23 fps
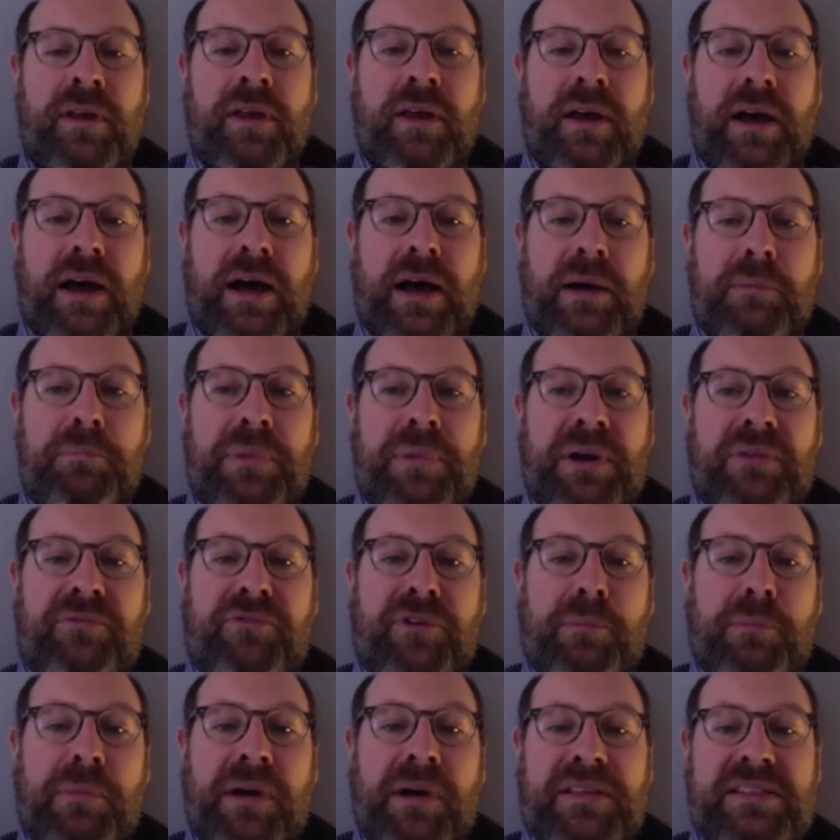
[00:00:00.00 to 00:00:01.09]
Um, but
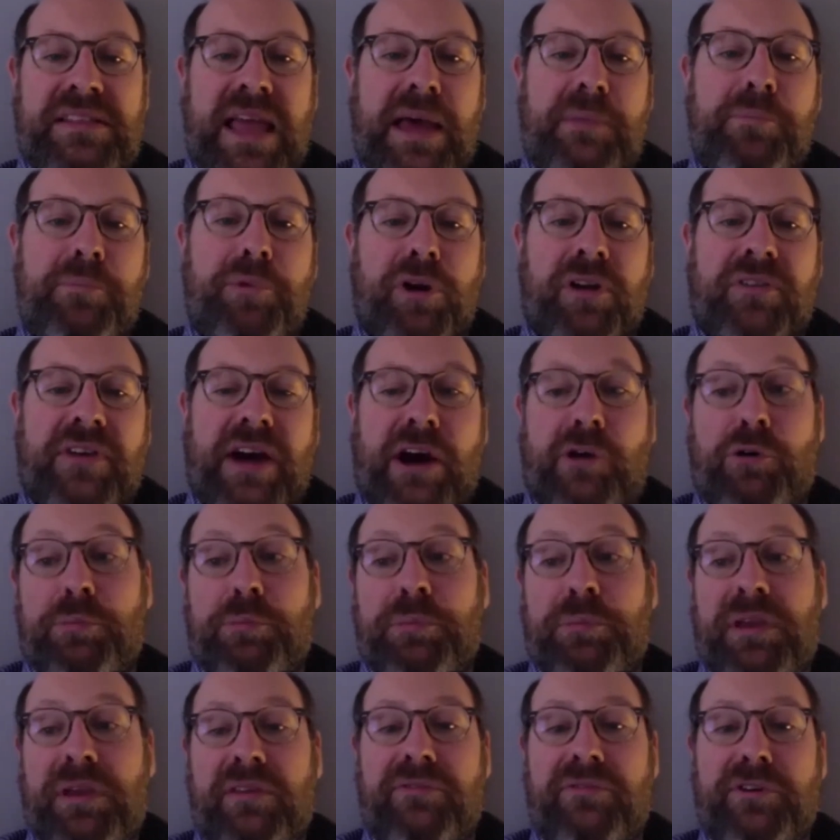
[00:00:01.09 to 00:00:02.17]
from a standpoint of how we're
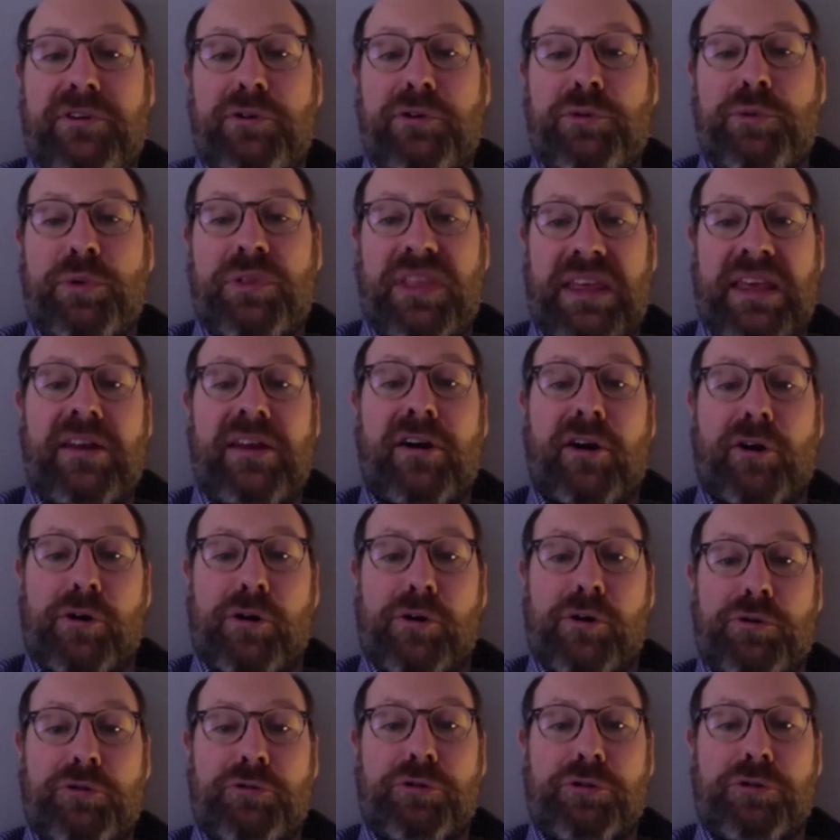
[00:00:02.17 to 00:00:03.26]
being viewed within our
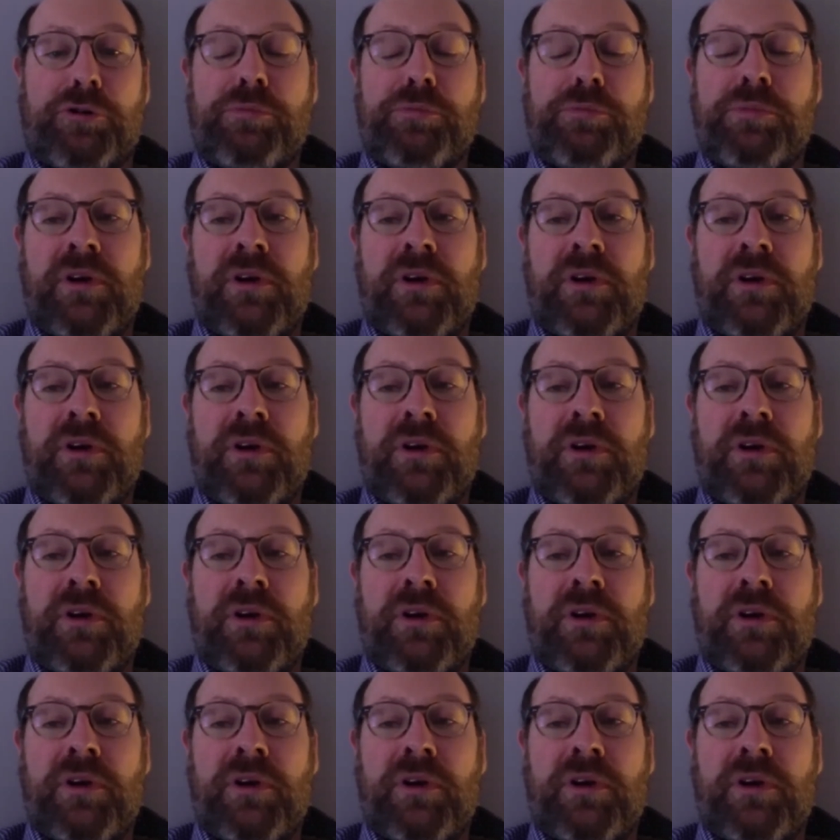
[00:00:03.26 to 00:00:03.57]
own group,